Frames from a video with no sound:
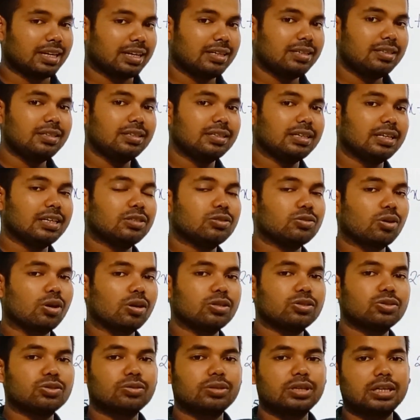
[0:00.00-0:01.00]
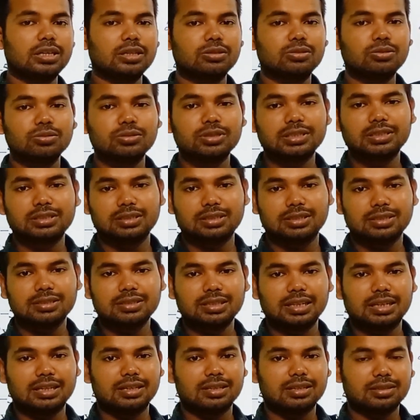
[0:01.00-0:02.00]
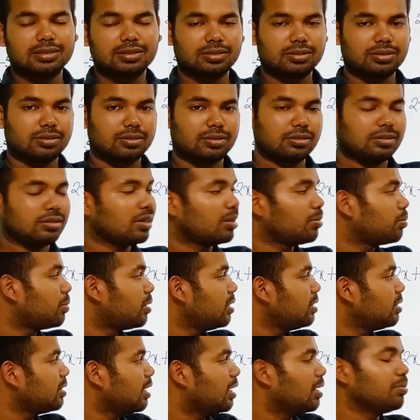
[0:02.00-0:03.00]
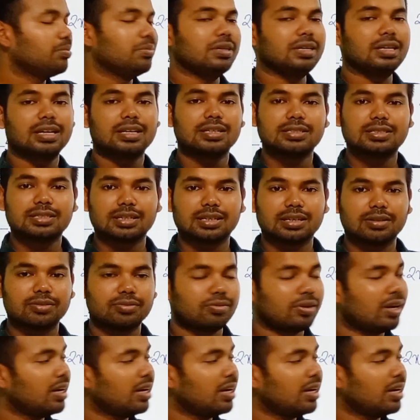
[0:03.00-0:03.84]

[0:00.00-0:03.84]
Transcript: then it also included in the numbers a, b and c.